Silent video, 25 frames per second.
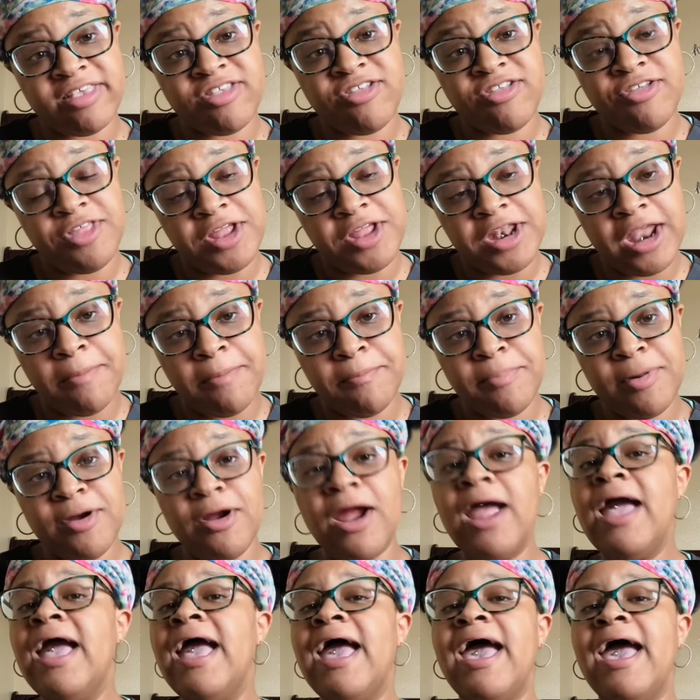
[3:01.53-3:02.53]
to the number,
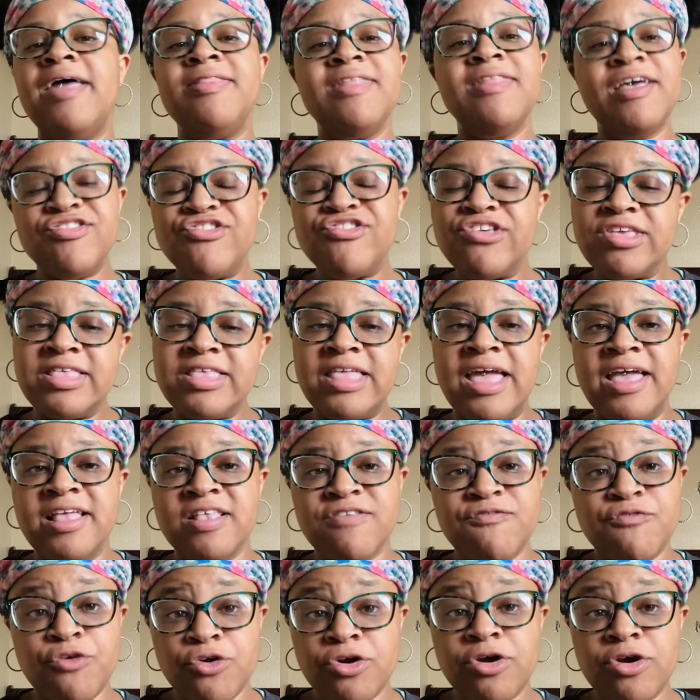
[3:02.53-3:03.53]
and that just stands
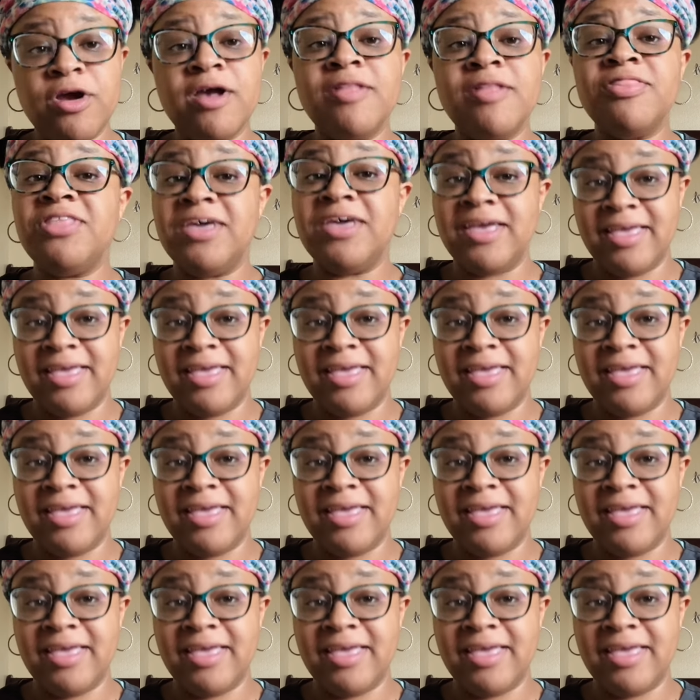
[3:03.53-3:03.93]
for the